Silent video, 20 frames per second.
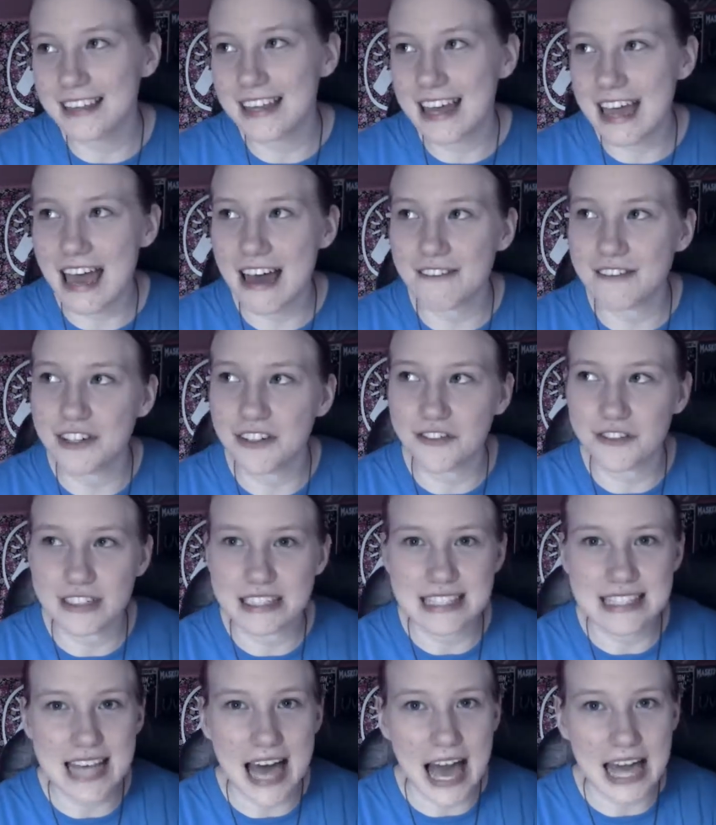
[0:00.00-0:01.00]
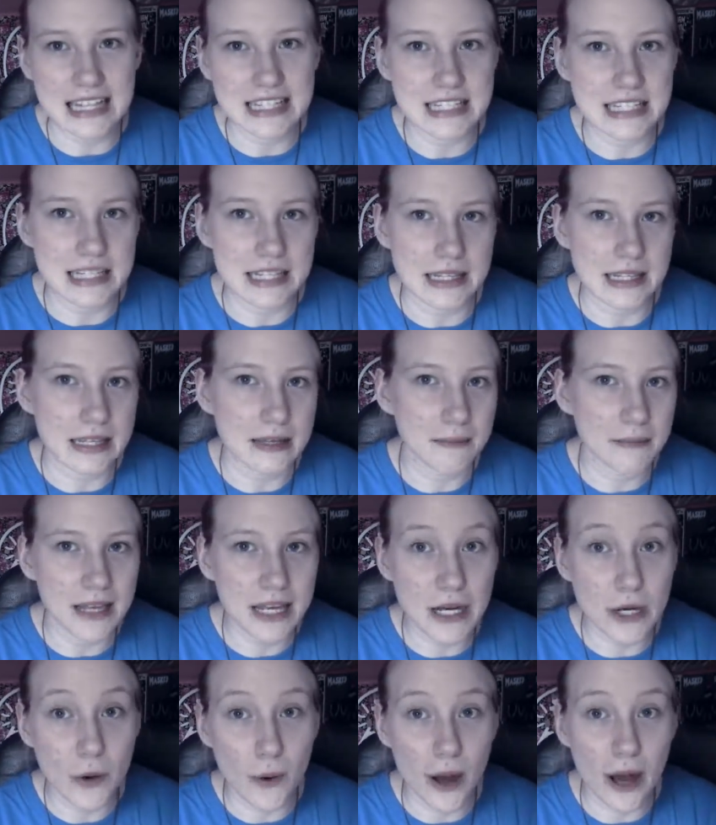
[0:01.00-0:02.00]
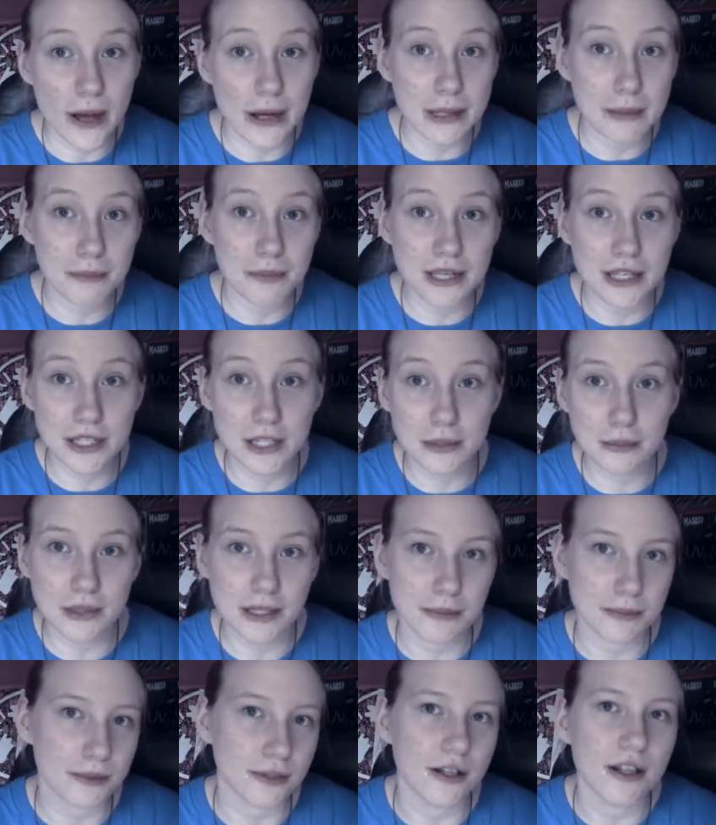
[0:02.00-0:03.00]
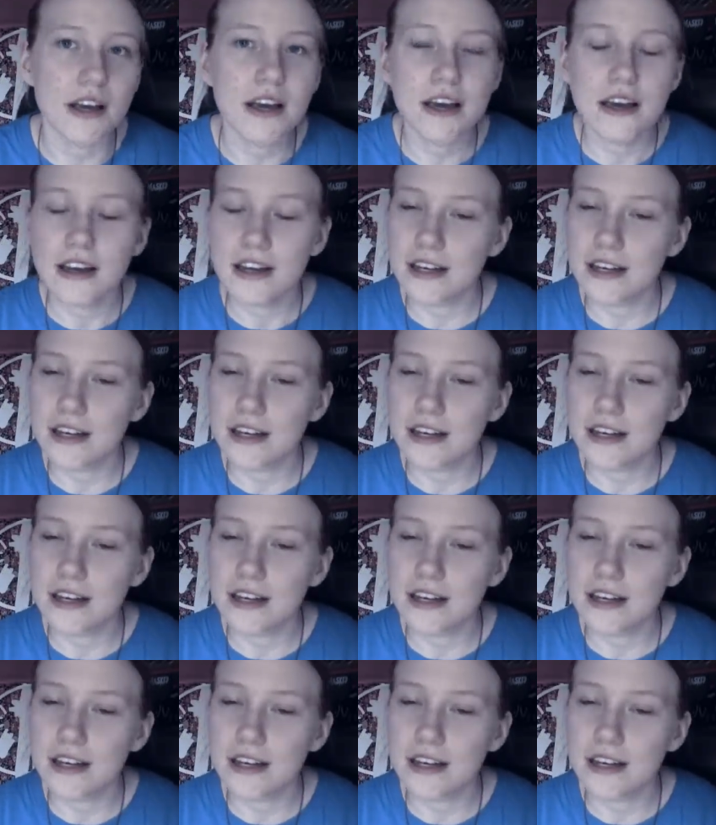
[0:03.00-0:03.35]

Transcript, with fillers: They have different sides to them. They know how to appeal to people.